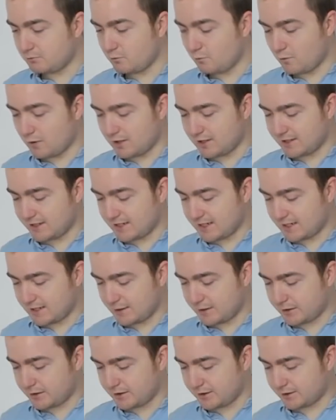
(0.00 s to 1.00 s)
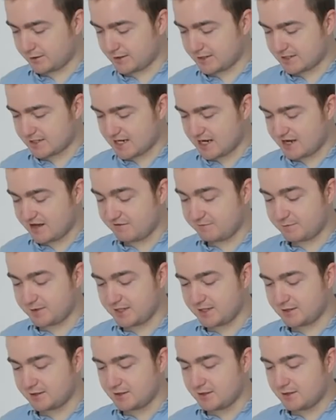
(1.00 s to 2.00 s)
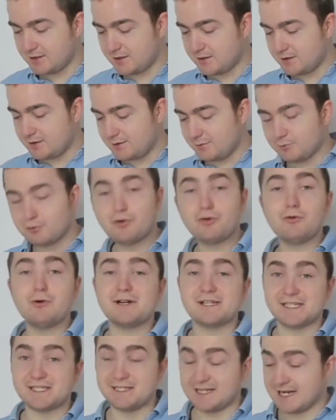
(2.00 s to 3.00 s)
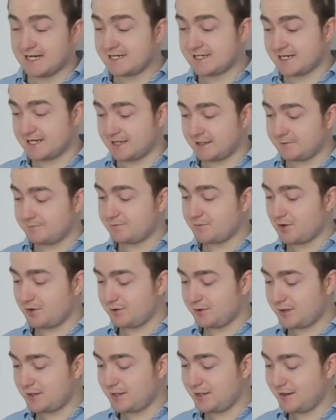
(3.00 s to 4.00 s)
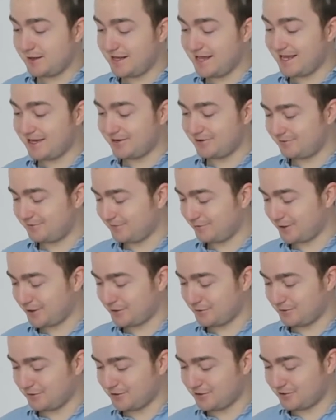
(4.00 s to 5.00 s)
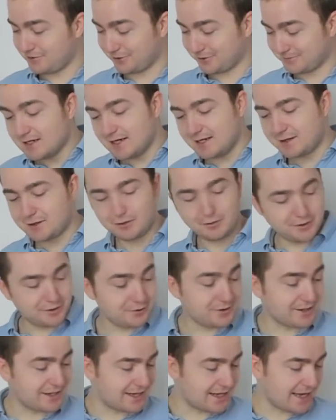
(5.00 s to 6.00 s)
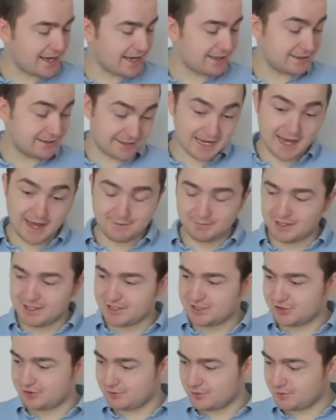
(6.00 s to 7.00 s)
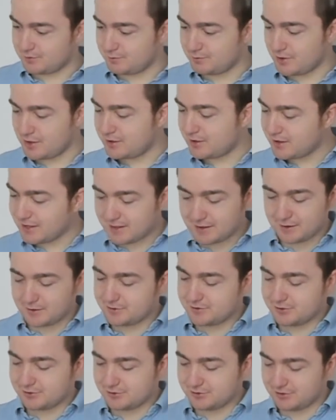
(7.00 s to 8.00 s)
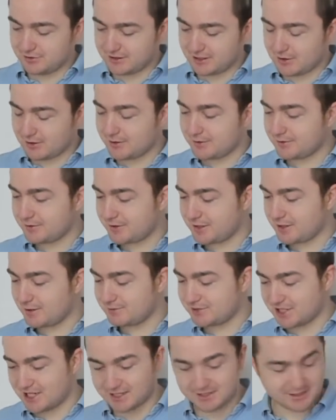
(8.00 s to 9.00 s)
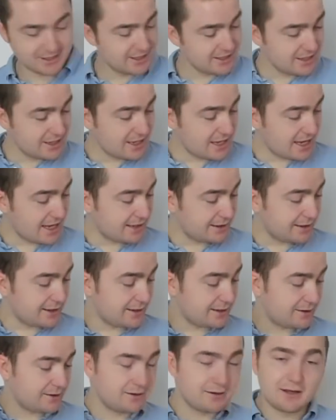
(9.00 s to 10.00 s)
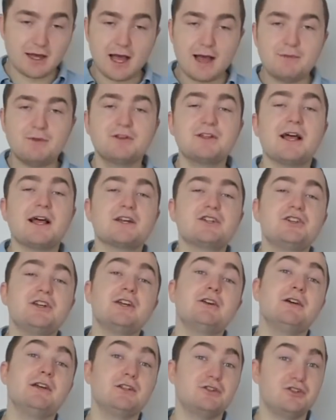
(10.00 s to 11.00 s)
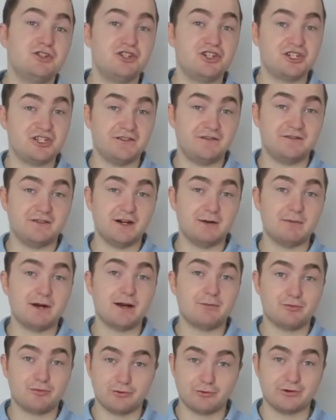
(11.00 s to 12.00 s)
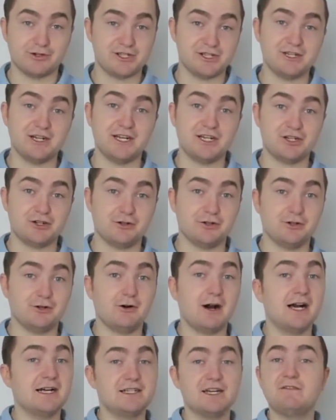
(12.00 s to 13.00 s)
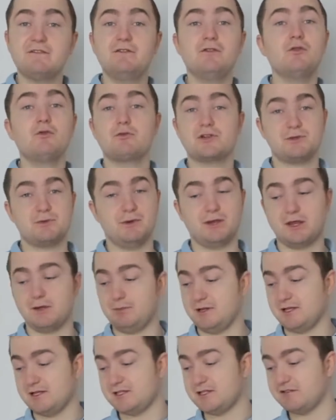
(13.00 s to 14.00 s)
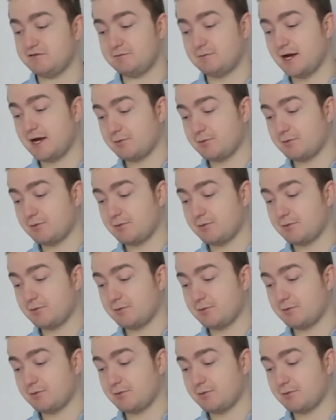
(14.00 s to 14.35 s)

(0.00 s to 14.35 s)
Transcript: why I think that I've been procrastinating on this Lego for so long. It's also that I had time issues, but that's a totally other subject, and that I'm not actually going to justify my procrastination. You know, I take full responsibility of my